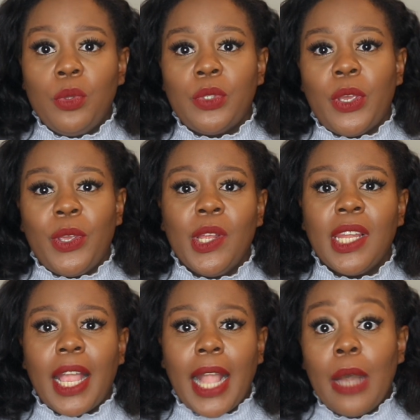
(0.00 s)
so
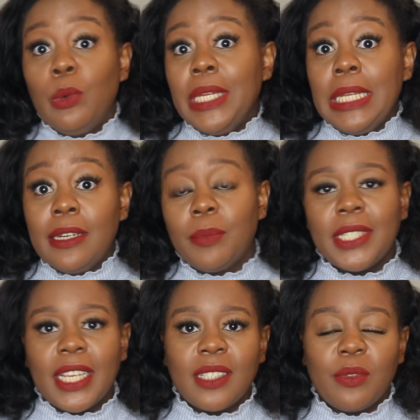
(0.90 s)
like I will need a
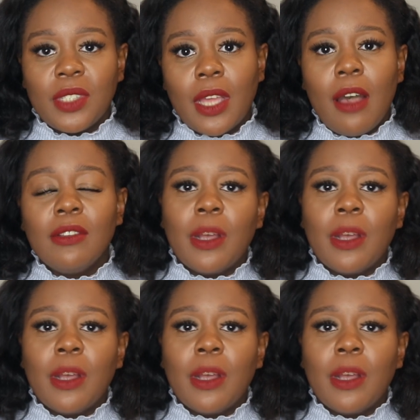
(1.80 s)
protective style.